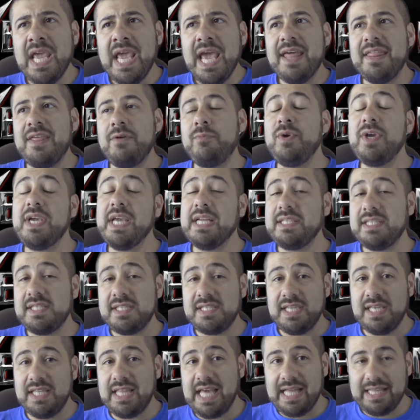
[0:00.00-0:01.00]
And then we get to
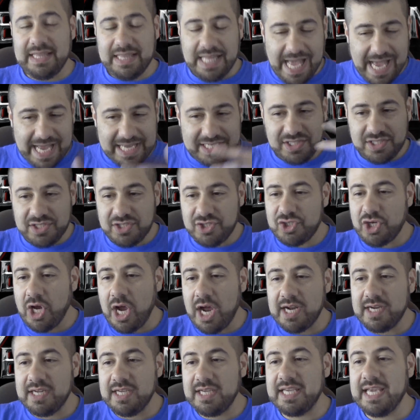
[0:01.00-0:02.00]
see that last
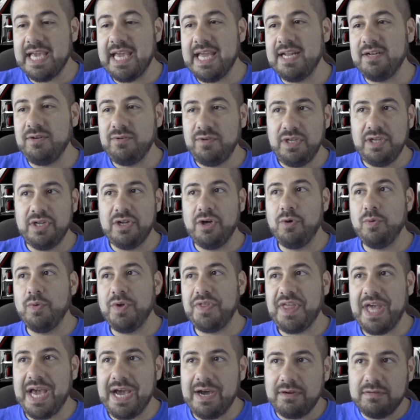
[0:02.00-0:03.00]
shot again, you know,
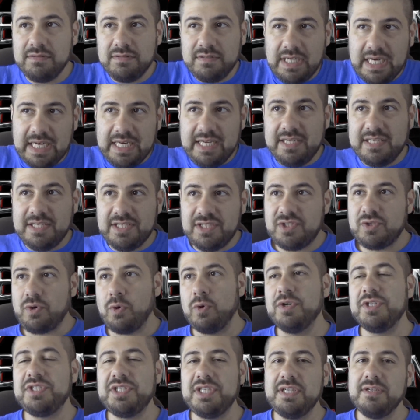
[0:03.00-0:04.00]
without any
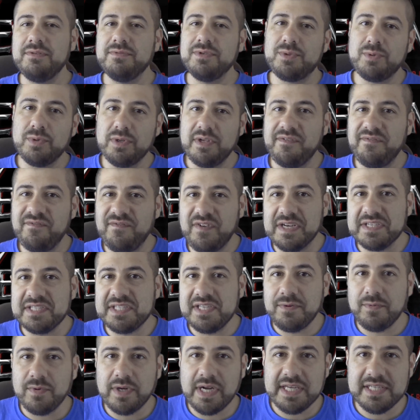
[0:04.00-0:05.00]
distortion. It was really
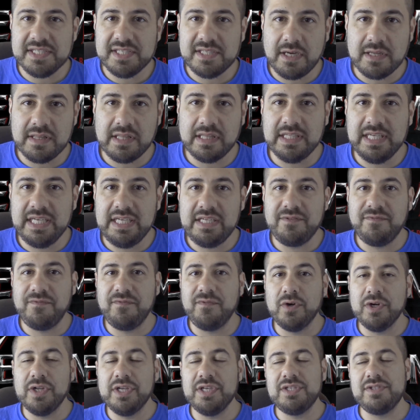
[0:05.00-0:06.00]
fuzzy when I saw the leaked
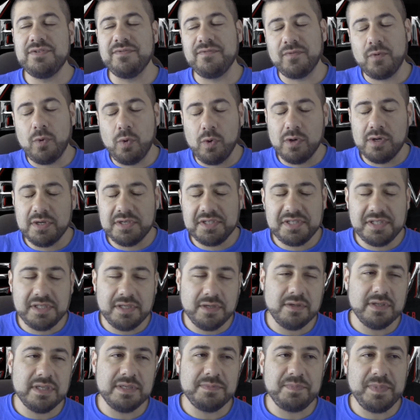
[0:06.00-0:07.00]
footage, of course, you
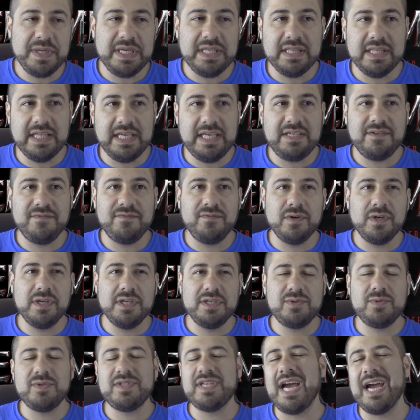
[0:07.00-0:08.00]
know, it being leaked
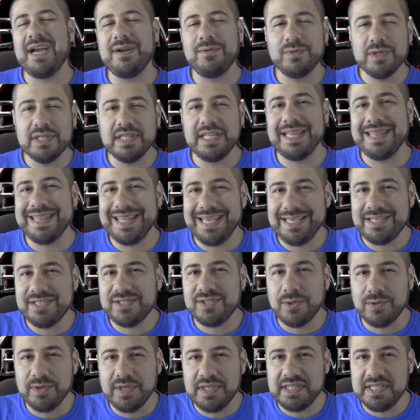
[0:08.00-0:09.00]
footage, which I really think
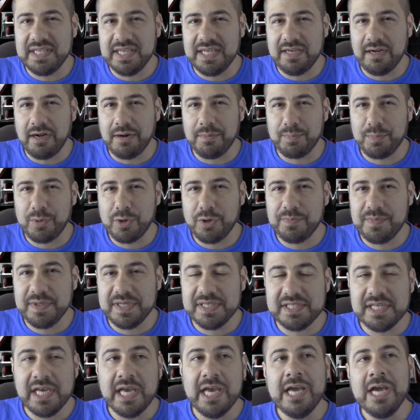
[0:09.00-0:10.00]
Sony did on
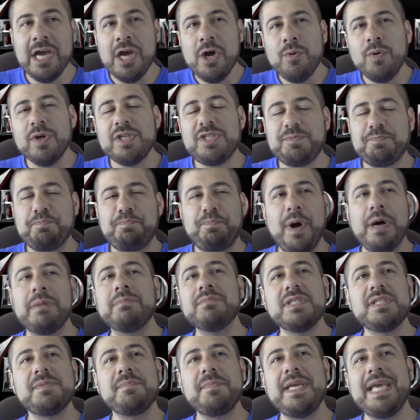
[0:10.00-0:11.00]
purpose, which
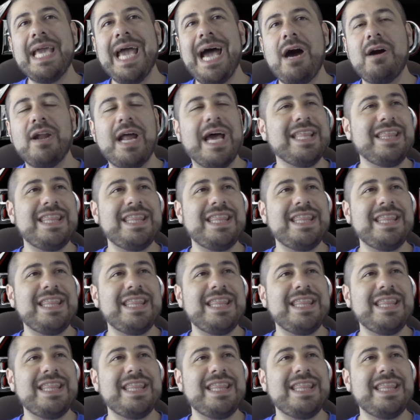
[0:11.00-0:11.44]
bums me out.